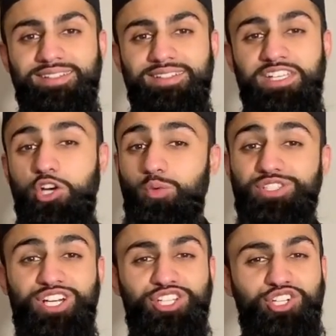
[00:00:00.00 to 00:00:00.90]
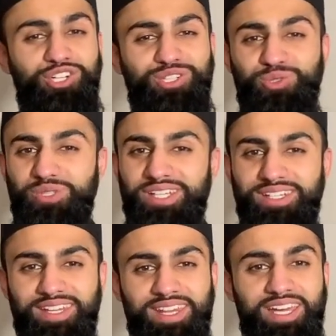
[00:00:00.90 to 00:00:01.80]
He always concluded
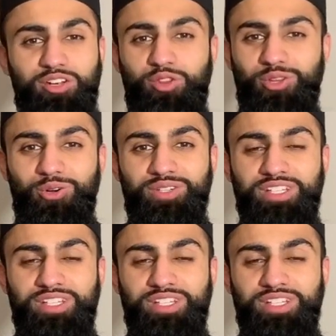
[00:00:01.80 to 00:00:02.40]
that thought.